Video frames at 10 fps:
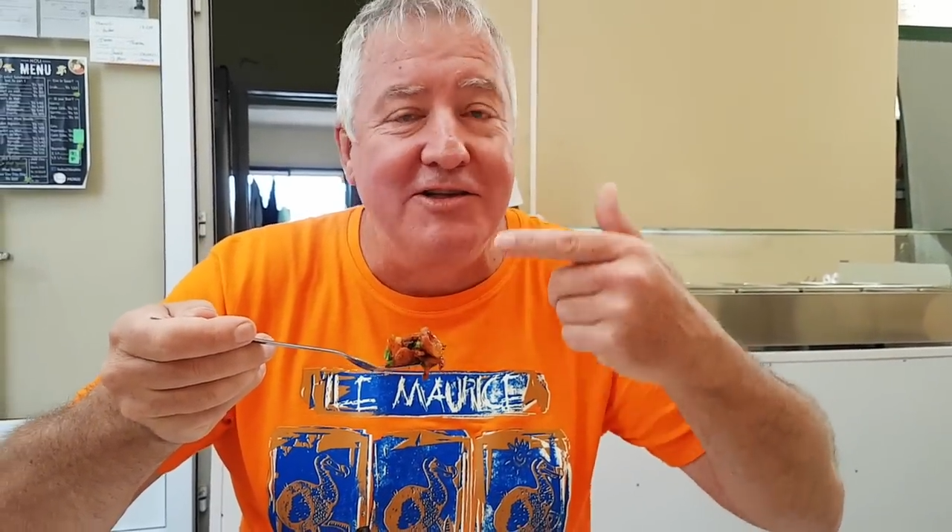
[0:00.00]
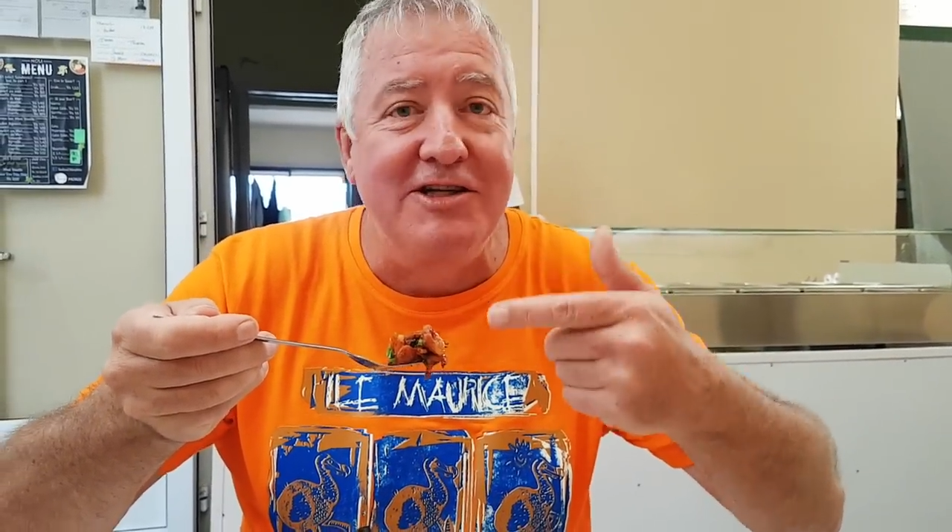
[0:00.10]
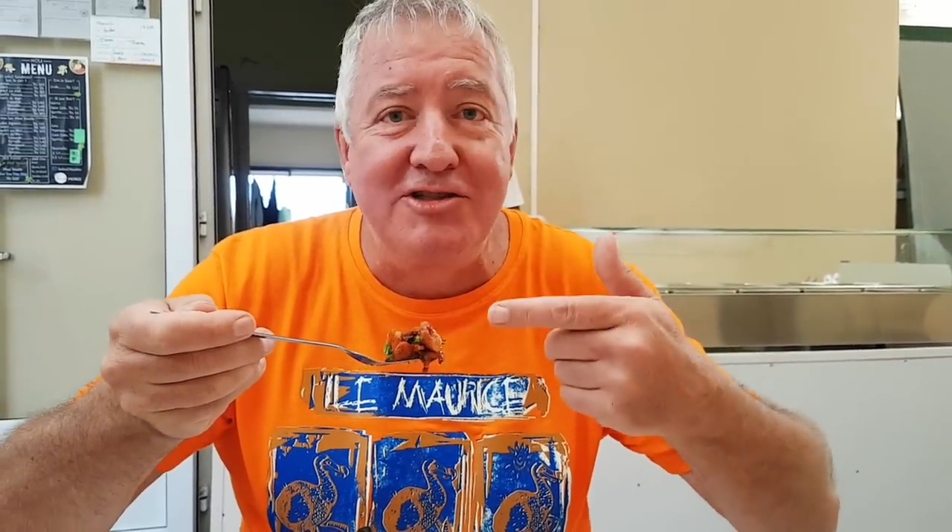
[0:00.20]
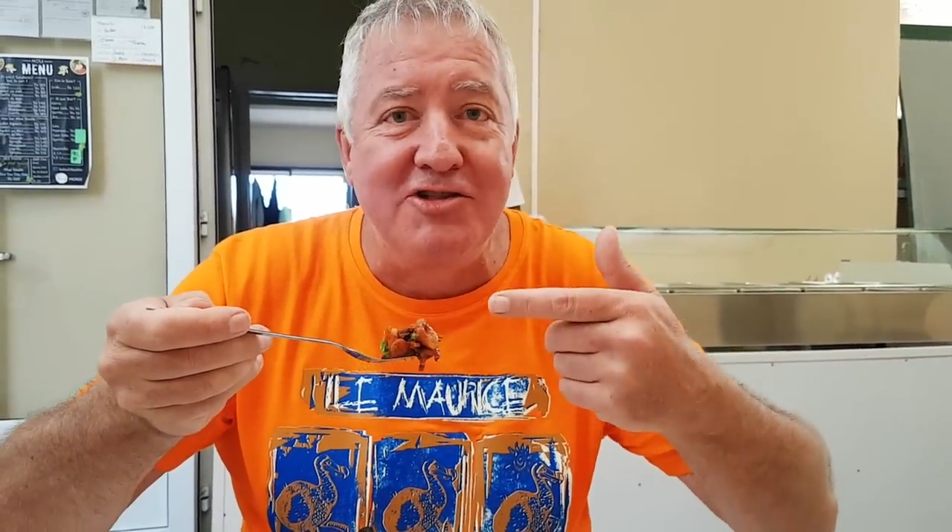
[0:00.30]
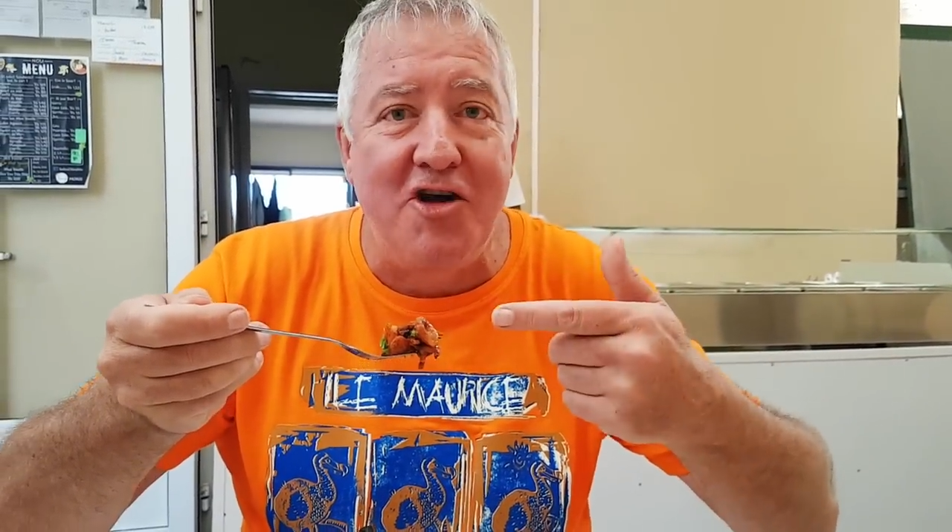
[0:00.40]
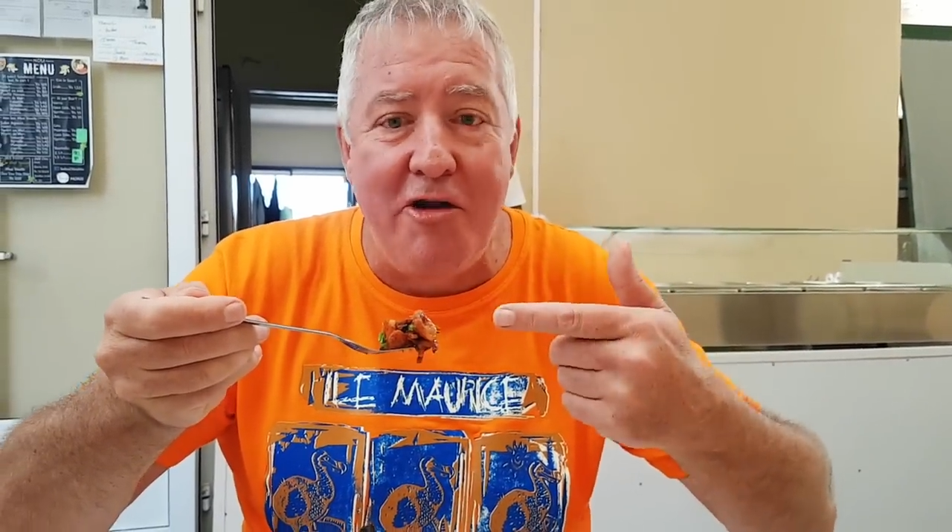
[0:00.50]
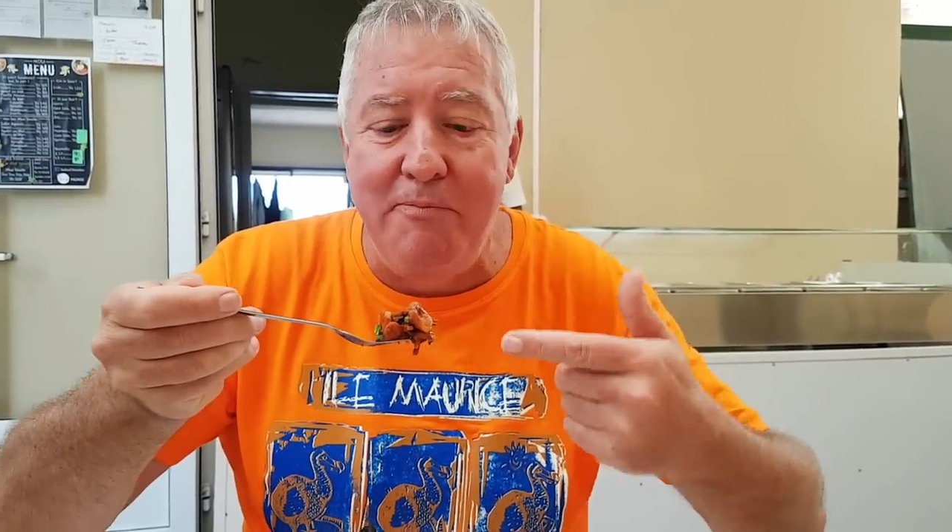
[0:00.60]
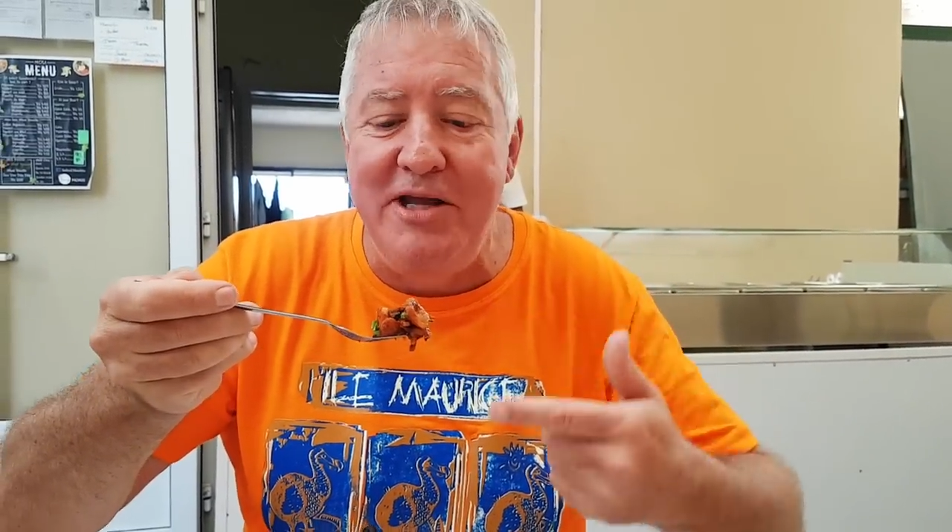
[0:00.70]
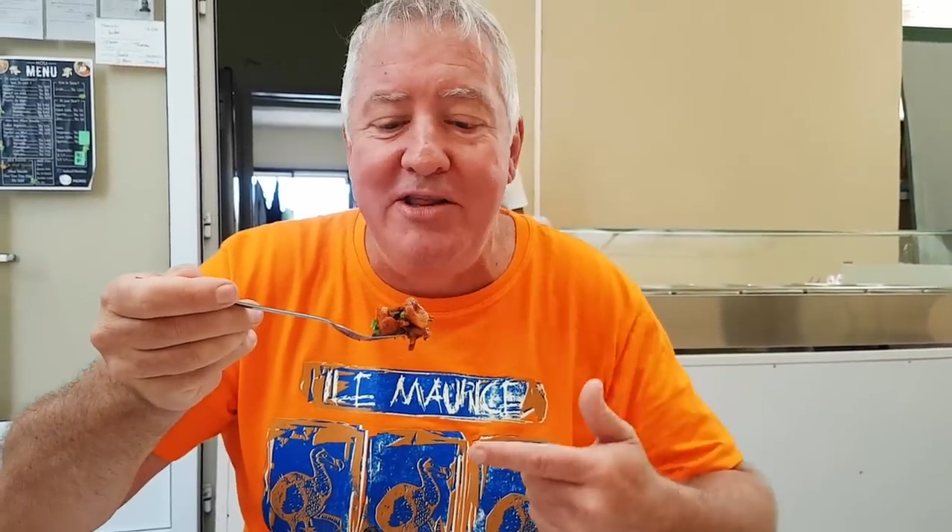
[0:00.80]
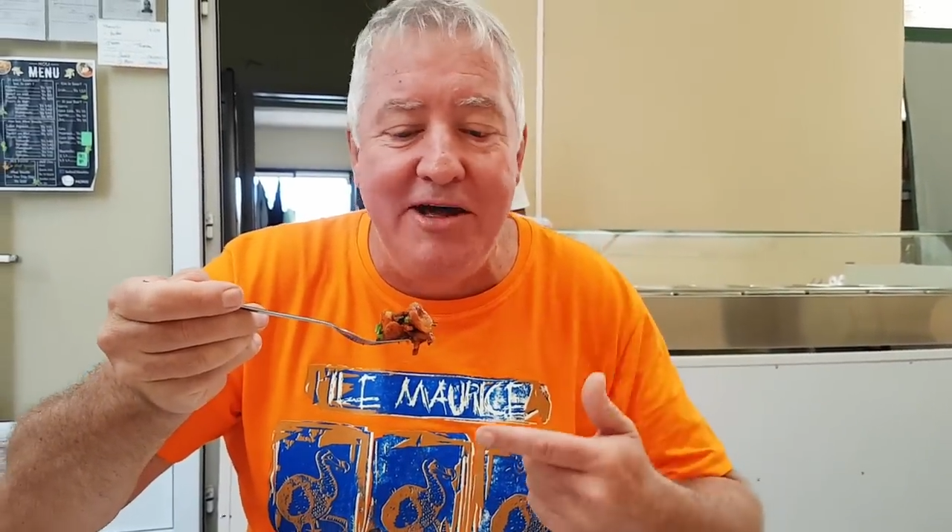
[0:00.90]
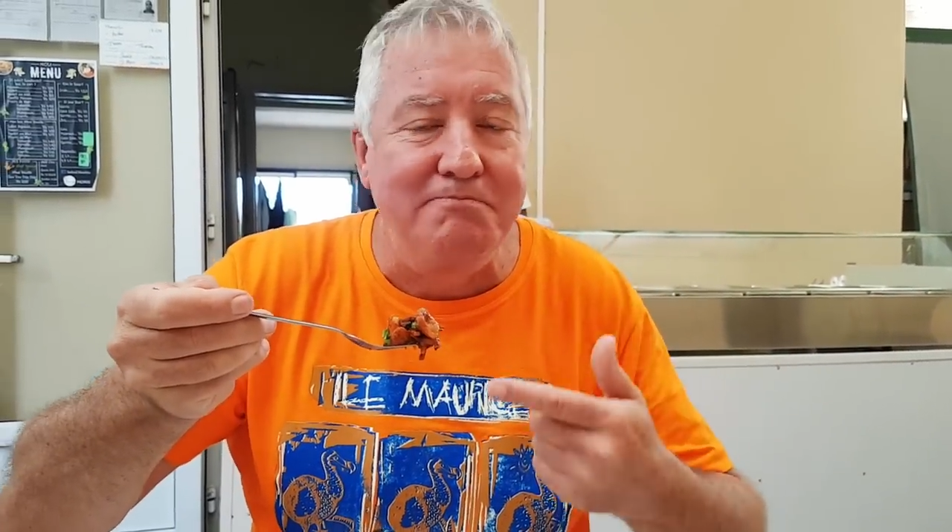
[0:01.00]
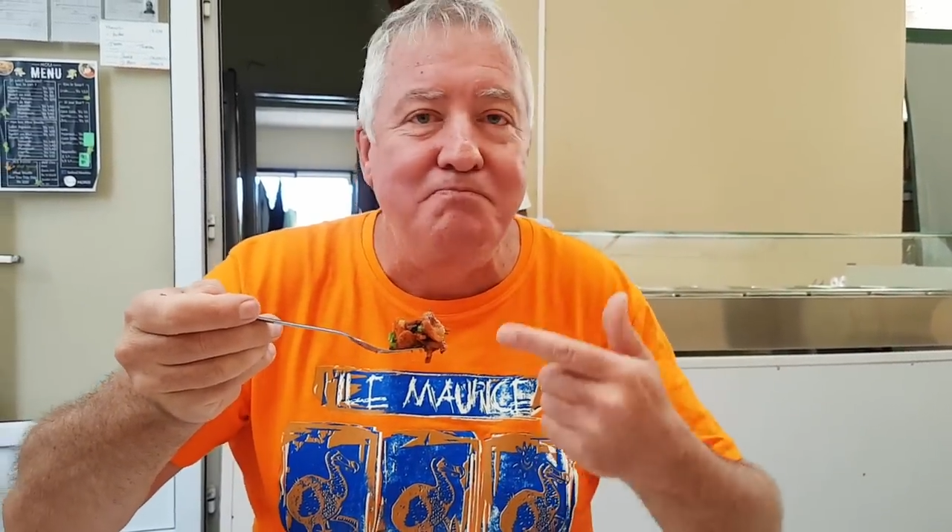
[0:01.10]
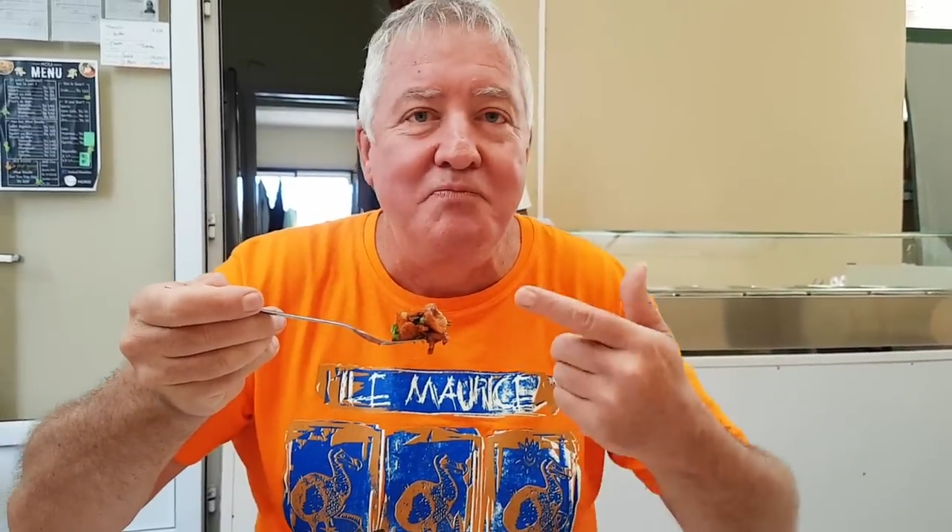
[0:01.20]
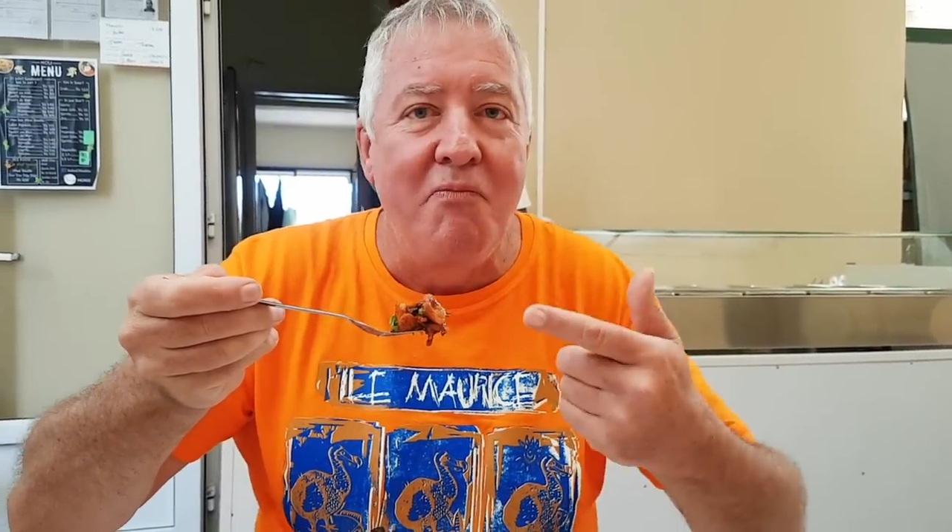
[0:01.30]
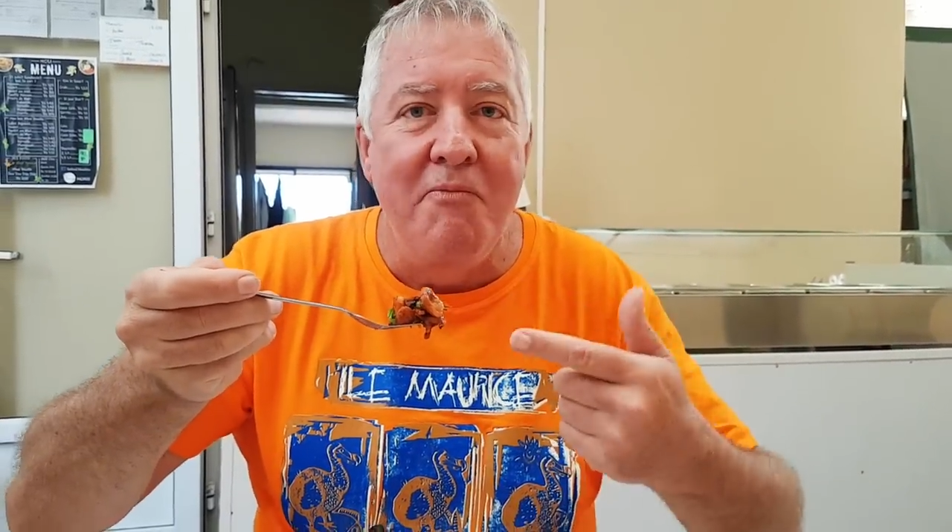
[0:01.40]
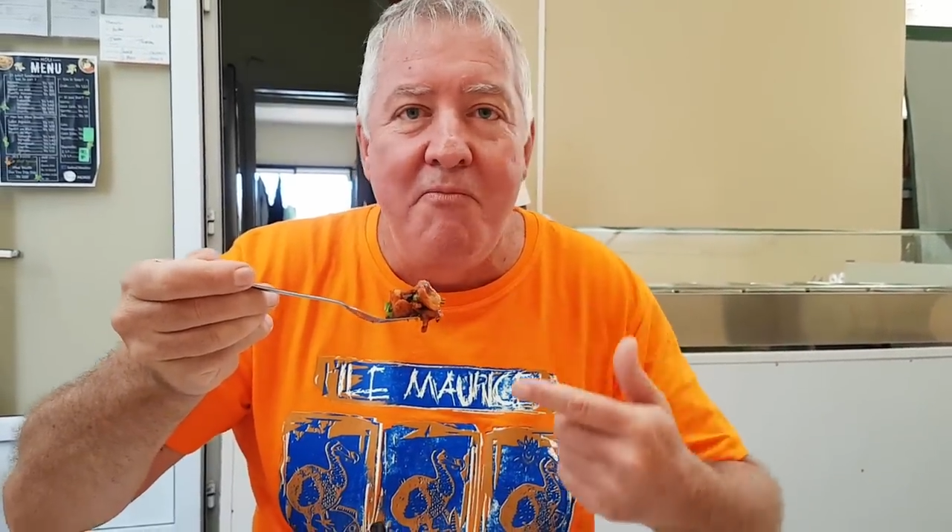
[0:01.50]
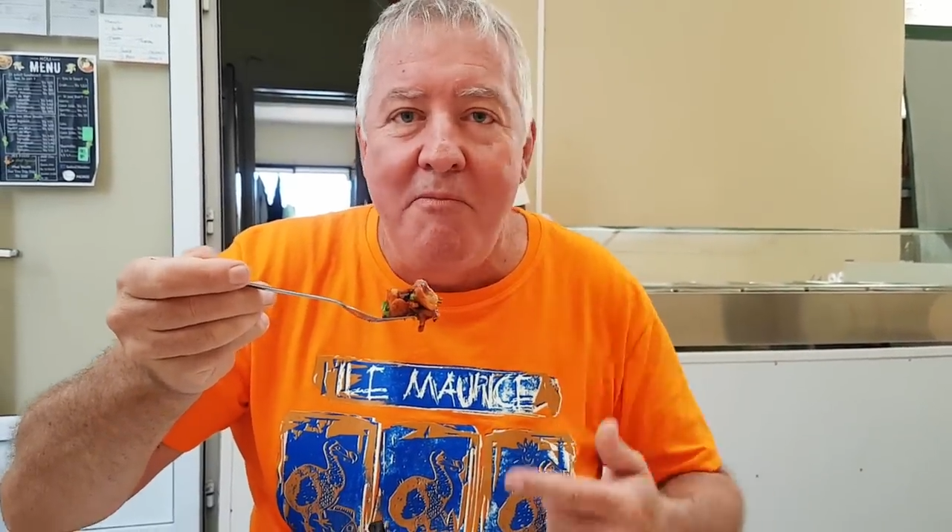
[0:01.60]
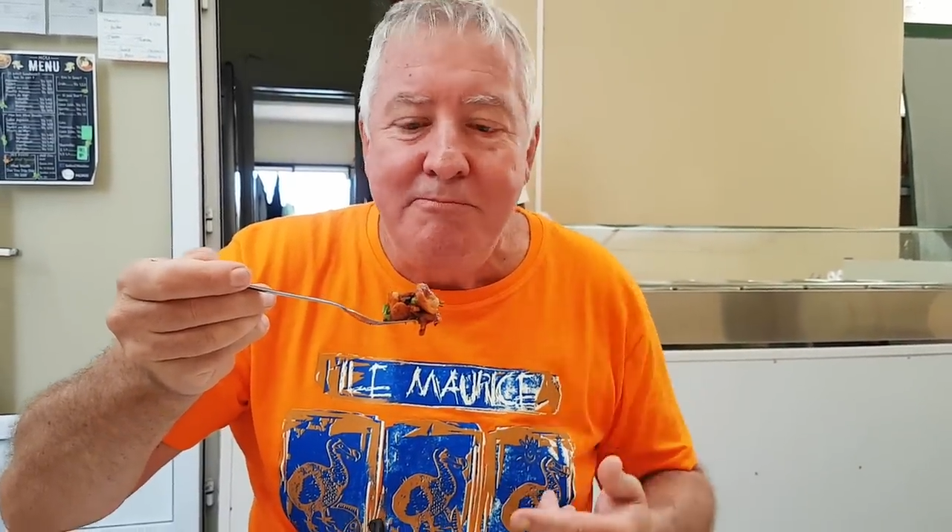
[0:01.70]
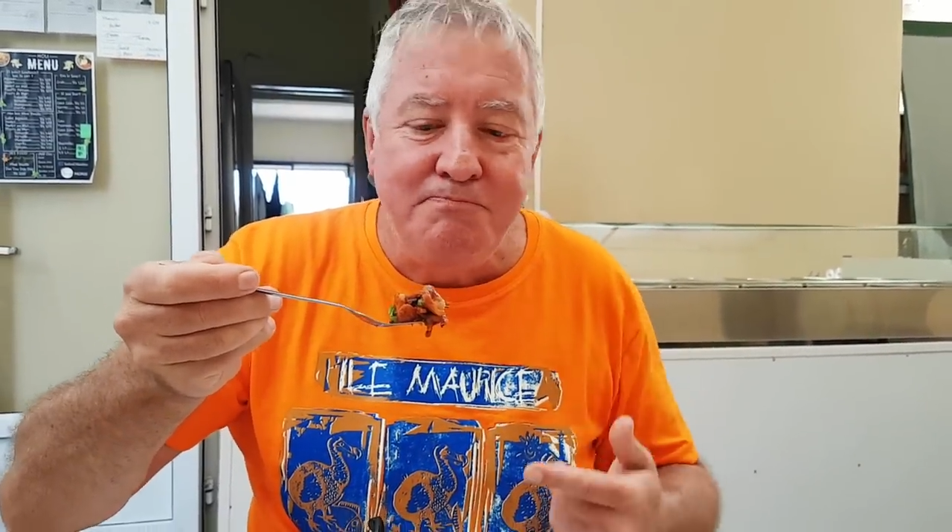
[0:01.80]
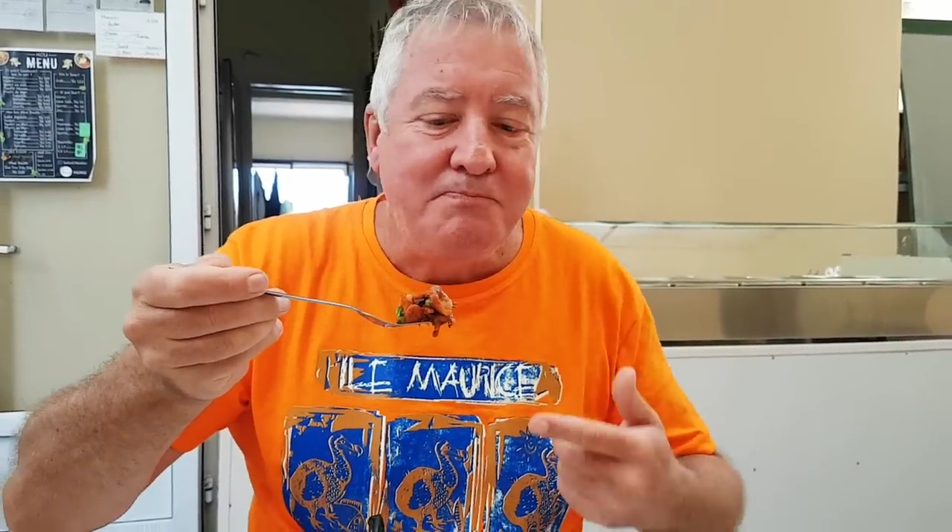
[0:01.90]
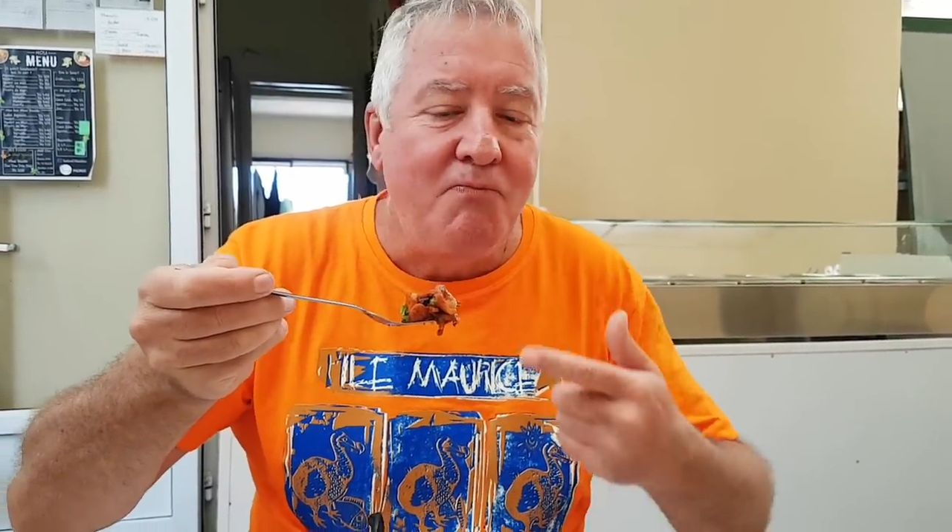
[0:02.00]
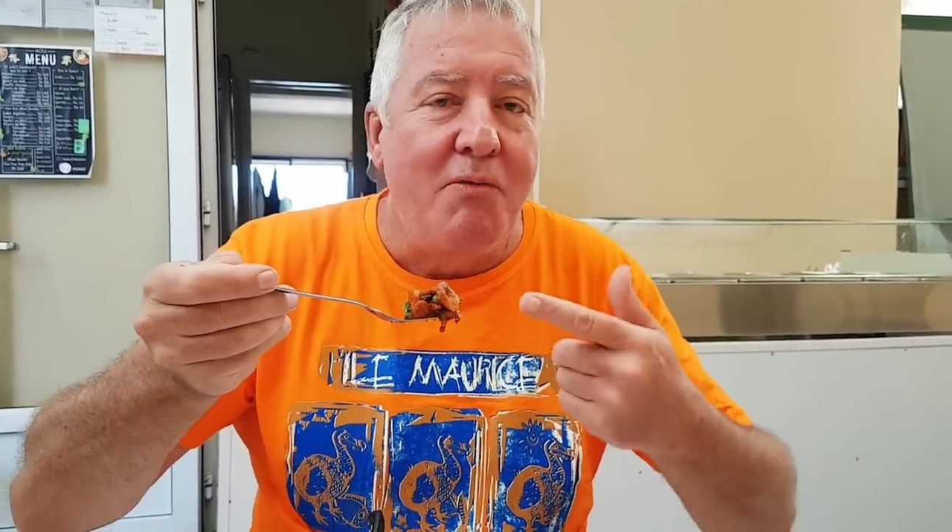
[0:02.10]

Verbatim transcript: This is going to be it looks really popular.